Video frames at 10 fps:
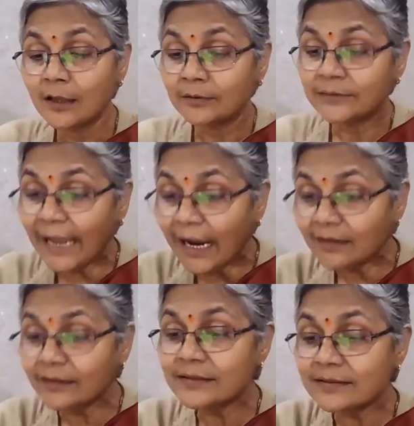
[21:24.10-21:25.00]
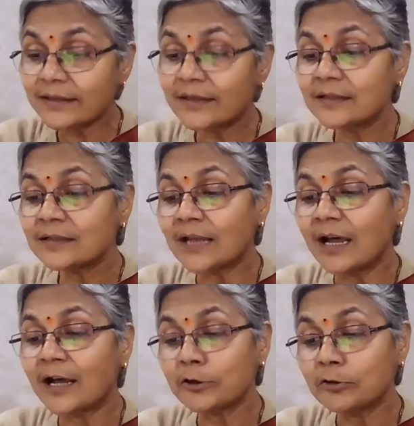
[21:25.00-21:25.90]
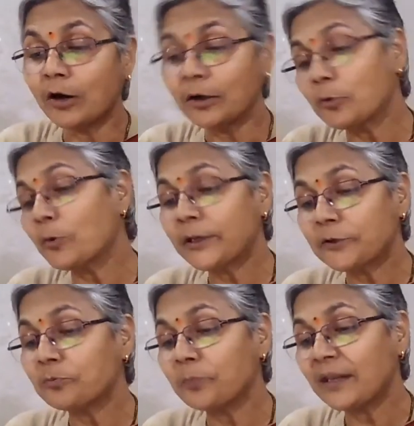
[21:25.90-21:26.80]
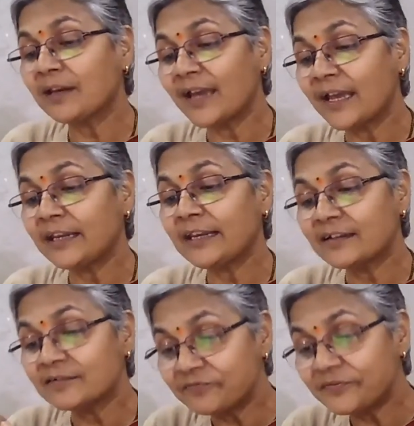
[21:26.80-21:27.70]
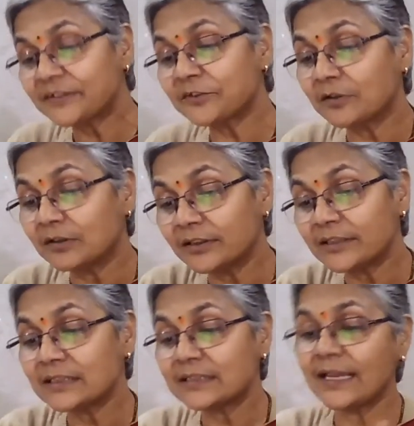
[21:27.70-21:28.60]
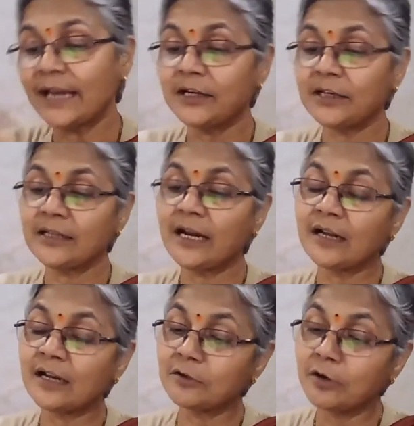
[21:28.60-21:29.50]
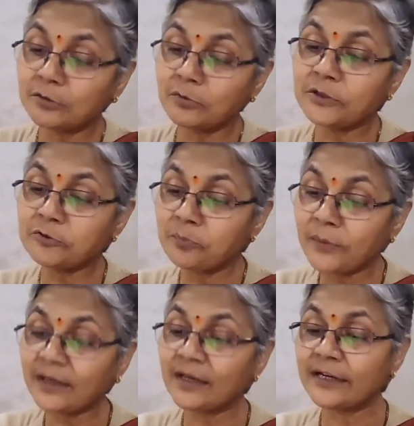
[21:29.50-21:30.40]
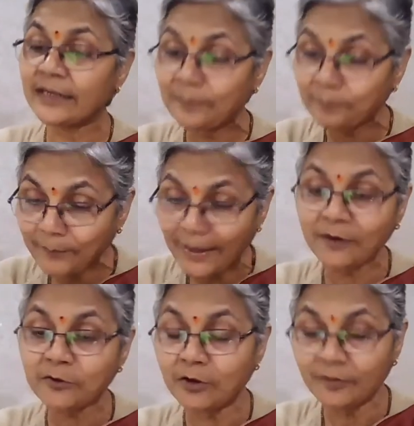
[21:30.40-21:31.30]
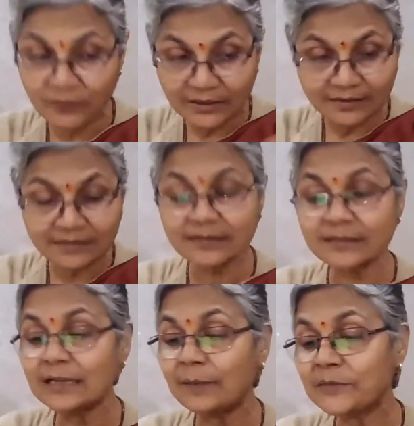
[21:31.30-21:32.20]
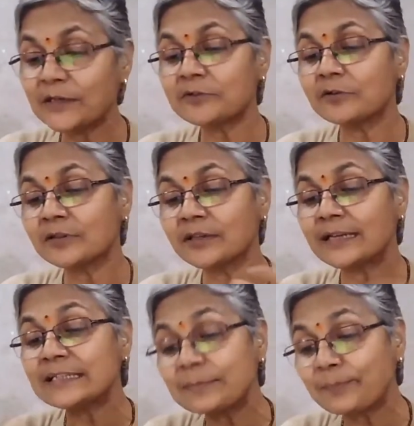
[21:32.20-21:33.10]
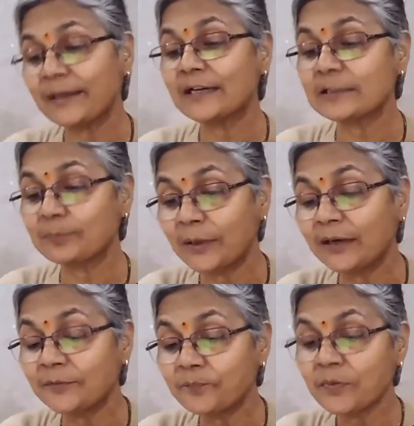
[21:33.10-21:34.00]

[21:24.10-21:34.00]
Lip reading: that stages are not going to make any effect on the society, that are not going to make any impact on the research subjects or the recipients. But